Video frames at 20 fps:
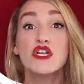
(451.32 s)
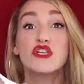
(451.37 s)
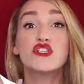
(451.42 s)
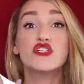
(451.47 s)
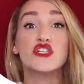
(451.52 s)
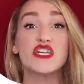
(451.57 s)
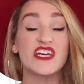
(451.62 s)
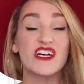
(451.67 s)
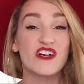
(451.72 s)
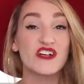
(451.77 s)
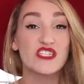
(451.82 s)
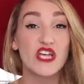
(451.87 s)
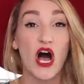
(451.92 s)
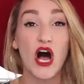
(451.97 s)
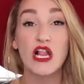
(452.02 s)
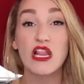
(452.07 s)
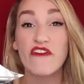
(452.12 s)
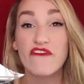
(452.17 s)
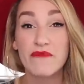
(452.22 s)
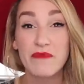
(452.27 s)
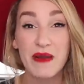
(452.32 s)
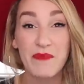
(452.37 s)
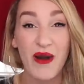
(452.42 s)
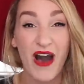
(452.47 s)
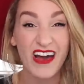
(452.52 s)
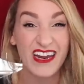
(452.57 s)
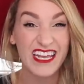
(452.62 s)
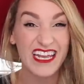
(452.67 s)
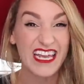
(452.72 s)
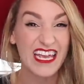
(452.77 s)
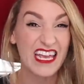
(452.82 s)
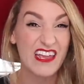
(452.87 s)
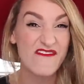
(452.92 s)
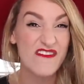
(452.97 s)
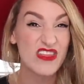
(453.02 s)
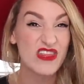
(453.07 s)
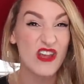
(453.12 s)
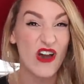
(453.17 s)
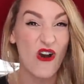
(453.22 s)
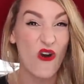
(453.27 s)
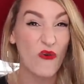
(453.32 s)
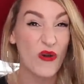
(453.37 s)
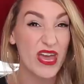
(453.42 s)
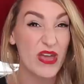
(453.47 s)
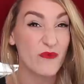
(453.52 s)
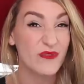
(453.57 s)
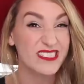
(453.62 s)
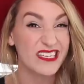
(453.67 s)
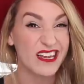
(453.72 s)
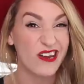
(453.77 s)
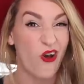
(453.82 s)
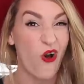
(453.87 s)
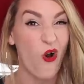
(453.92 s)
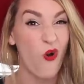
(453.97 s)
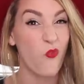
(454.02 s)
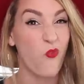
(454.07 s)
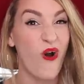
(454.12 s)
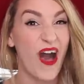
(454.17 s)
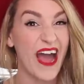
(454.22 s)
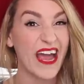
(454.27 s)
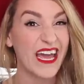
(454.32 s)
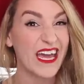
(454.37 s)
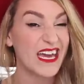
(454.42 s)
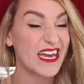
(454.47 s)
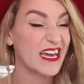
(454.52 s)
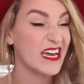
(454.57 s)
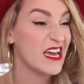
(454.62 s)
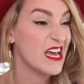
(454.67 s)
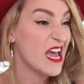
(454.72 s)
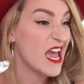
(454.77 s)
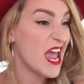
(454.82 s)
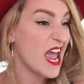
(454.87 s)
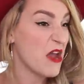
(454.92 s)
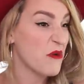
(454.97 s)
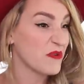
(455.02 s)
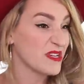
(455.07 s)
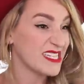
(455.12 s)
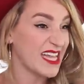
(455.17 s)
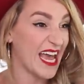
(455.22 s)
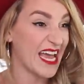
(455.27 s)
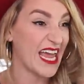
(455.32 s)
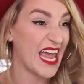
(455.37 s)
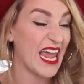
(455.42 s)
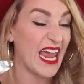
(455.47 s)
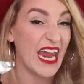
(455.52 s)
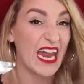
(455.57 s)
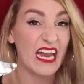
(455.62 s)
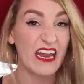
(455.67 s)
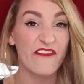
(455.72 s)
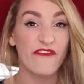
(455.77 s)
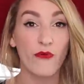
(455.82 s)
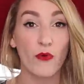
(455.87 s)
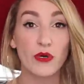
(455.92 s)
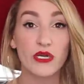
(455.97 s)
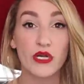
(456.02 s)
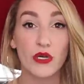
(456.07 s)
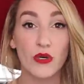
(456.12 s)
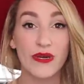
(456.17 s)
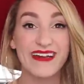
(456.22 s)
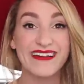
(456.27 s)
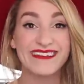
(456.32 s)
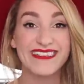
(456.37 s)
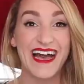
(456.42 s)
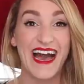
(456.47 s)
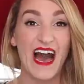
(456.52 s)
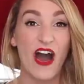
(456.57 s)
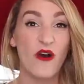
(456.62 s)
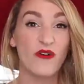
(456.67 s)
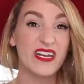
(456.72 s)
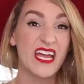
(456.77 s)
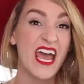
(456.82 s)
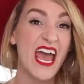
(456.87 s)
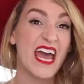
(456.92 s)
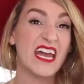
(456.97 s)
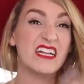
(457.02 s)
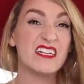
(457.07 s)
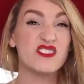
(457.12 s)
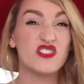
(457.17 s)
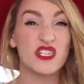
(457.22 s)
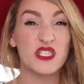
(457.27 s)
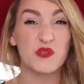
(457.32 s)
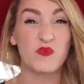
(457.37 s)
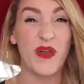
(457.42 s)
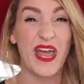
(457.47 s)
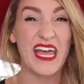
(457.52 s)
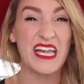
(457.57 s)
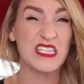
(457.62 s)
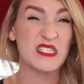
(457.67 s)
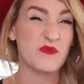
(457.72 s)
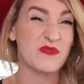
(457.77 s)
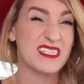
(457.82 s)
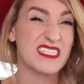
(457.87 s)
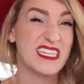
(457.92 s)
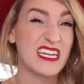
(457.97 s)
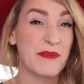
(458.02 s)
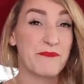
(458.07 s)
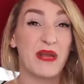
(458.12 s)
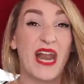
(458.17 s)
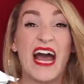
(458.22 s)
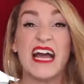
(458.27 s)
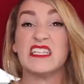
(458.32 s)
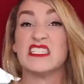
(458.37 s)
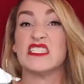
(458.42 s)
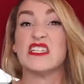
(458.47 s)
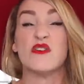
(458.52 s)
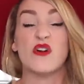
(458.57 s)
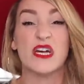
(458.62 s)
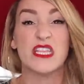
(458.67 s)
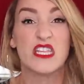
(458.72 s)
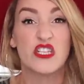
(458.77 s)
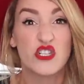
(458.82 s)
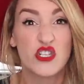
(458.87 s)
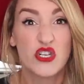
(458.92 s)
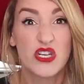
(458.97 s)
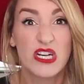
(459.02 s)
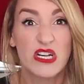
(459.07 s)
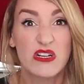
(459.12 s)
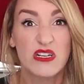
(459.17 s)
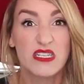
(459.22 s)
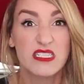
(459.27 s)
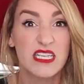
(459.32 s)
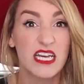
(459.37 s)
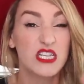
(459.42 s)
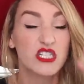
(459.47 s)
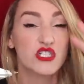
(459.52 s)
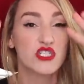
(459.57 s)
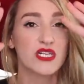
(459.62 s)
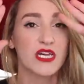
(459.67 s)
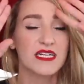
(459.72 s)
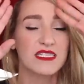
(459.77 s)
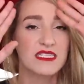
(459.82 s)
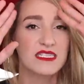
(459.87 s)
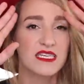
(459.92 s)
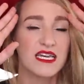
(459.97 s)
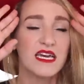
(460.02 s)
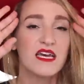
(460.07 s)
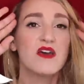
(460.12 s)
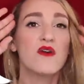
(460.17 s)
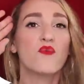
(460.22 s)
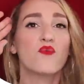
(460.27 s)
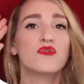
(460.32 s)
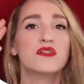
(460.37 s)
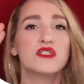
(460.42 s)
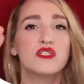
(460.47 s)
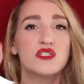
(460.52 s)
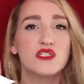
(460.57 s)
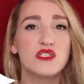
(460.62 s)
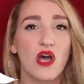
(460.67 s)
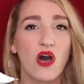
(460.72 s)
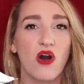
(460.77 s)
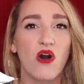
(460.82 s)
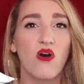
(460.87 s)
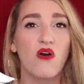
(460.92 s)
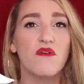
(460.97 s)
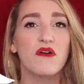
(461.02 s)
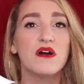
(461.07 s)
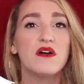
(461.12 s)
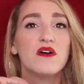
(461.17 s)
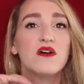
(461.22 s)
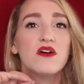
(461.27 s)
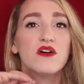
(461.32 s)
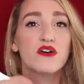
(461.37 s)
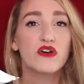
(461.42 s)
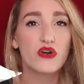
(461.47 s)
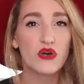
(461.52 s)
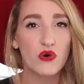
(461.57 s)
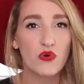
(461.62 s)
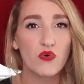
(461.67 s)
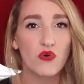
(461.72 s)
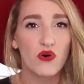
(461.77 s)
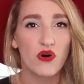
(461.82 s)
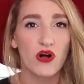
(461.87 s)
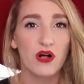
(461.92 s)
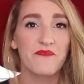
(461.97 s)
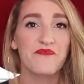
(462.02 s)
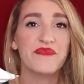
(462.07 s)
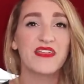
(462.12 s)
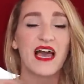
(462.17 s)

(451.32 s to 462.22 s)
chills all over my body, even though it was in Hawaii. It was like 84 degrees out and it just rained, so it was sticky, but I still got the chills. It just was so cool.